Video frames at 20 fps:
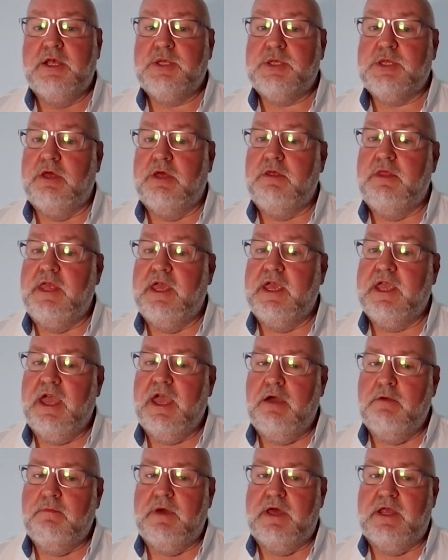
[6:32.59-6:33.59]
so that the
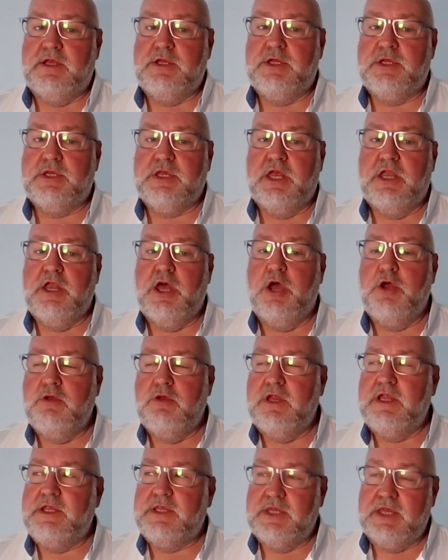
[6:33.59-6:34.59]
account managers can
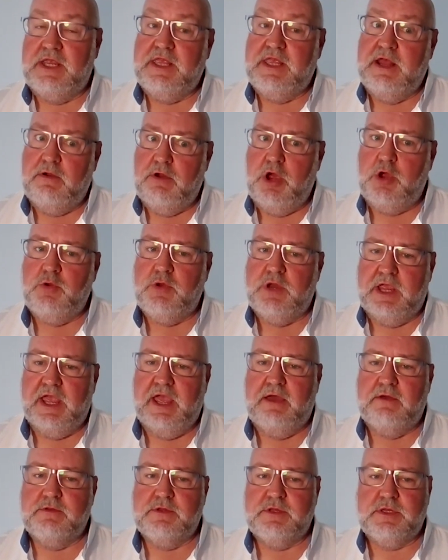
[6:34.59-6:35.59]
only see their own
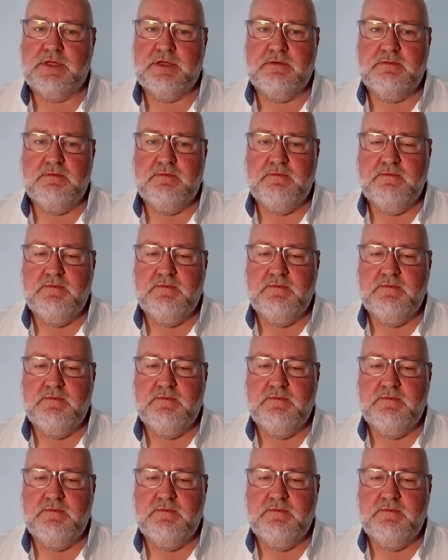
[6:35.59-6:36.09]
accounts.